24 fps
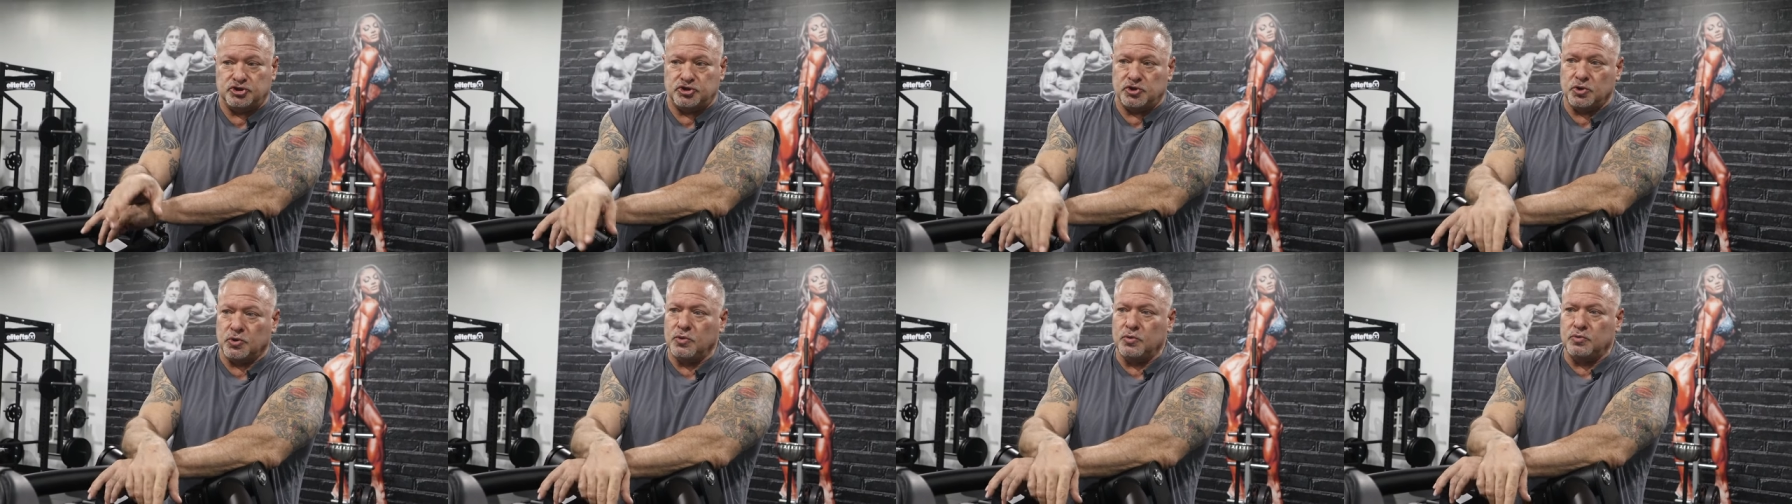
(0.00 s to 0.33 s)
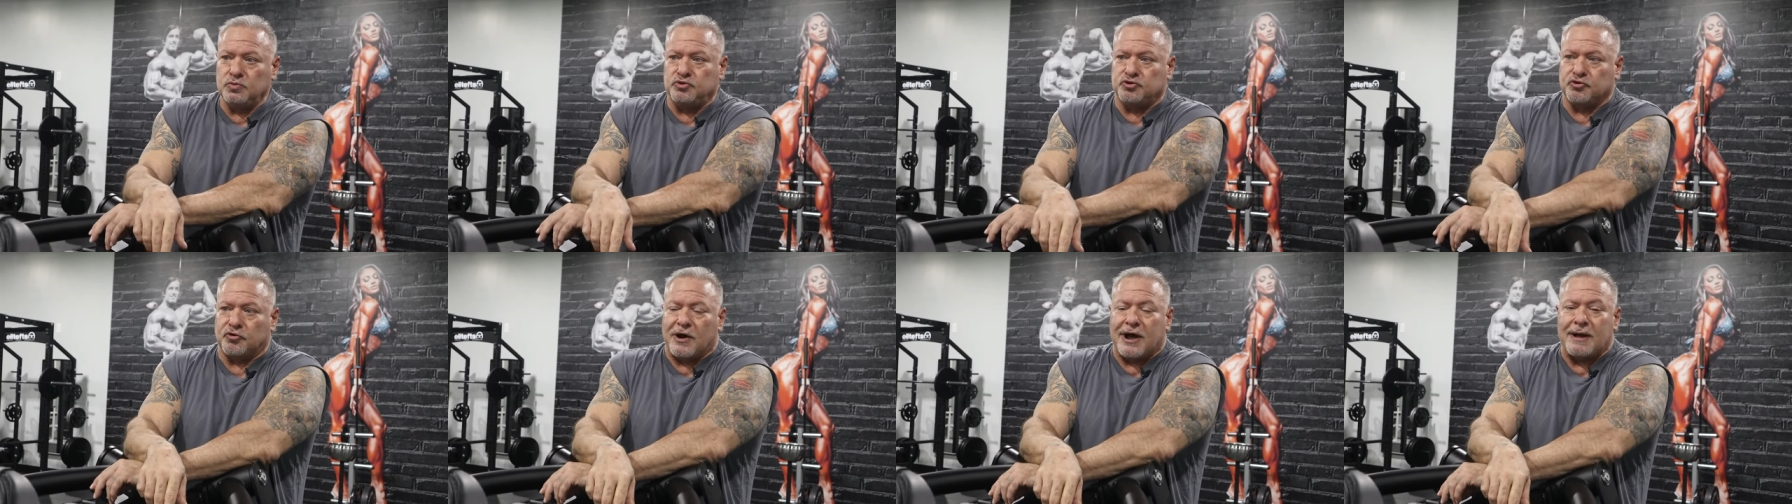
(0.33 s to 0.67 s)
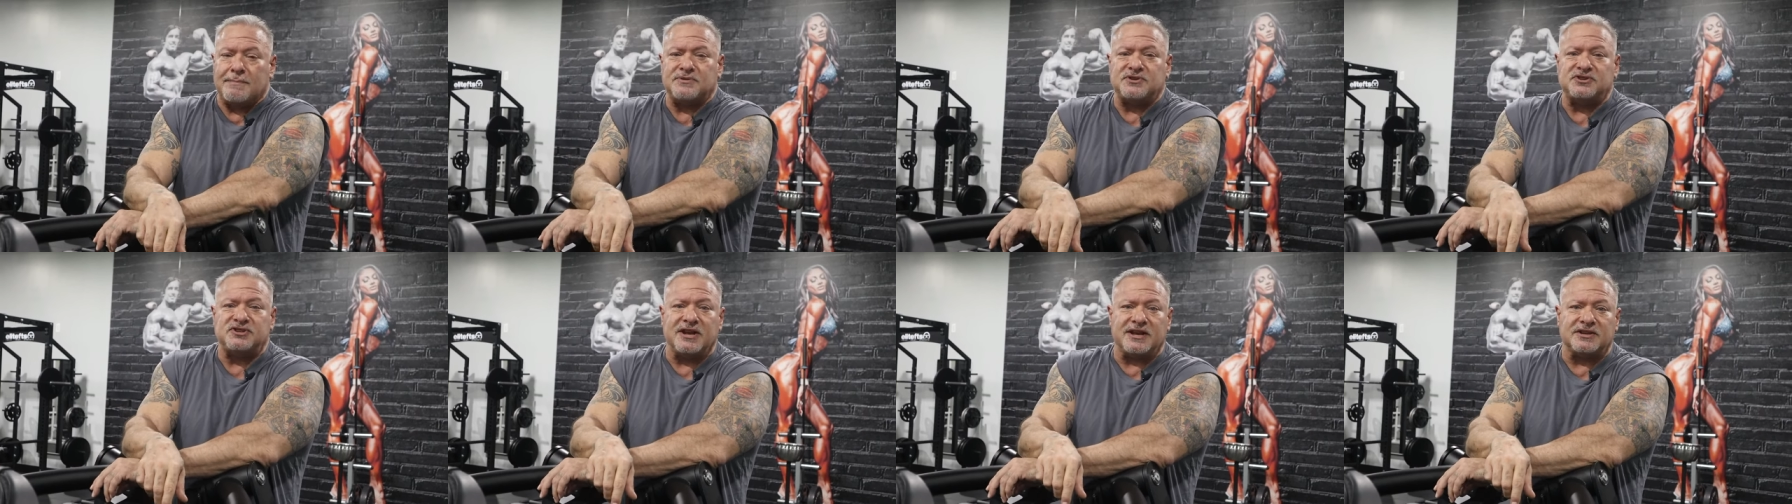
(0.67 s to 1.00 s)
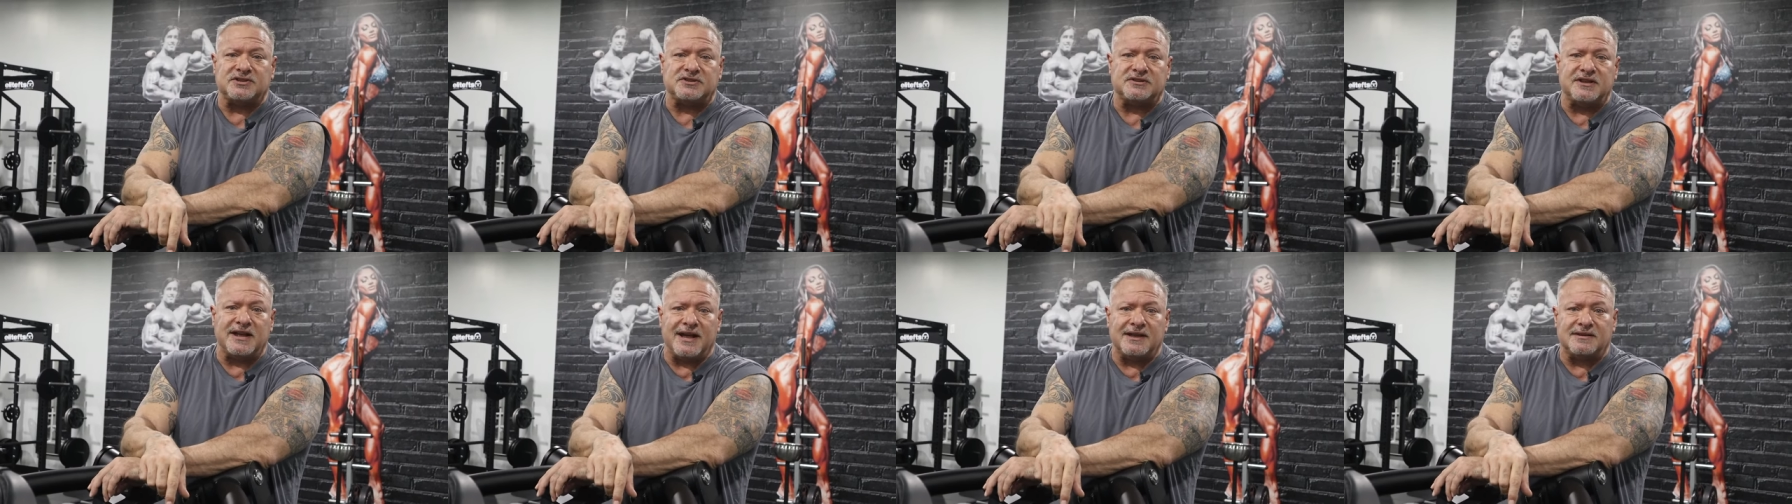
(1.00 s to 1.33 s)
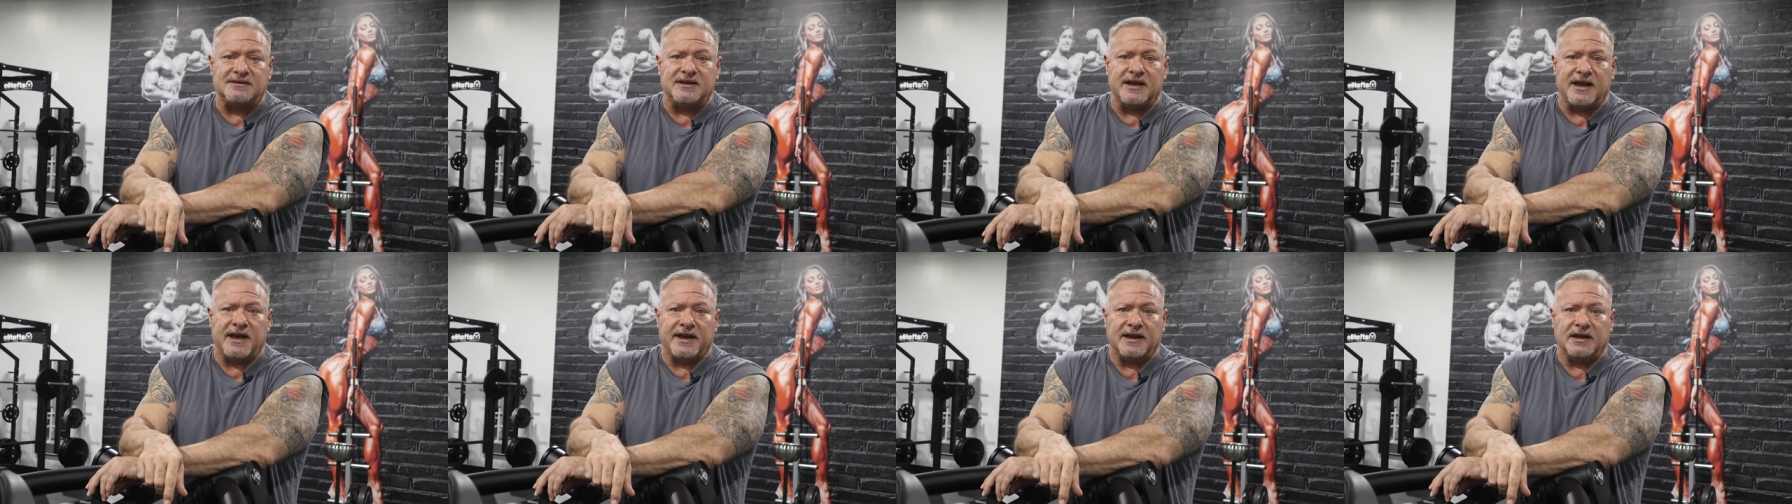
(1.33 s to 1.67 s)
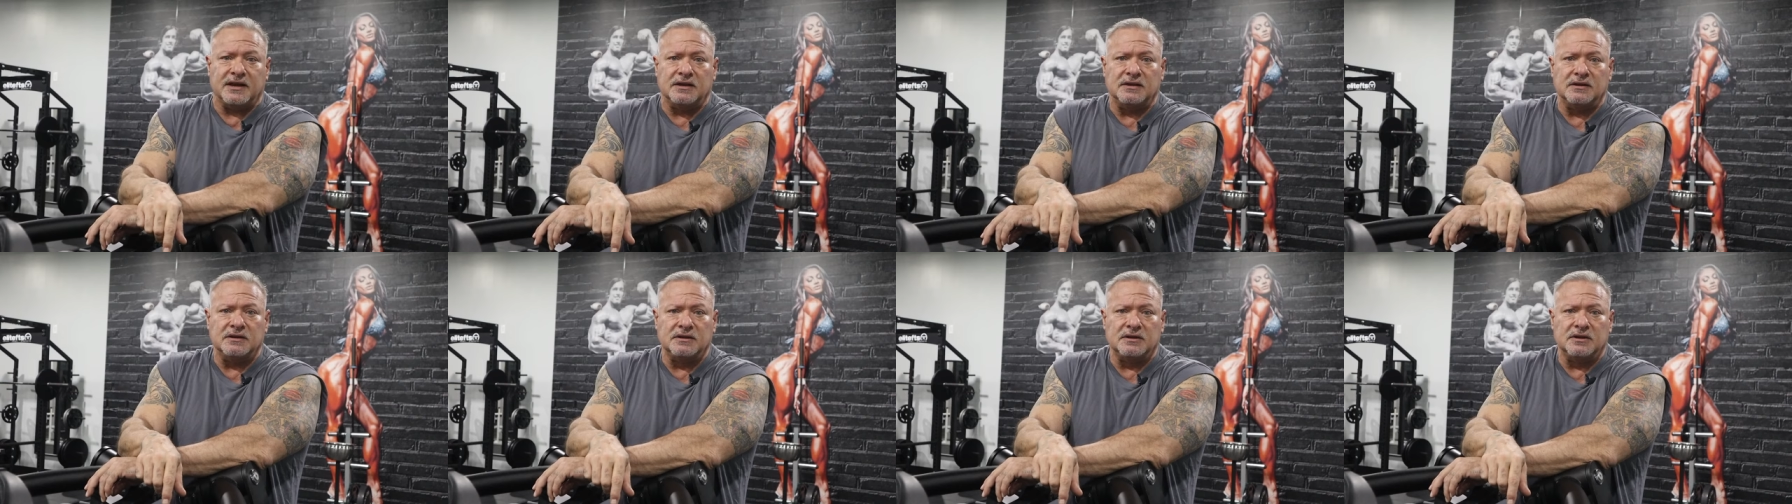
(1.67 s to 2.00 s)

Do drop sets that day,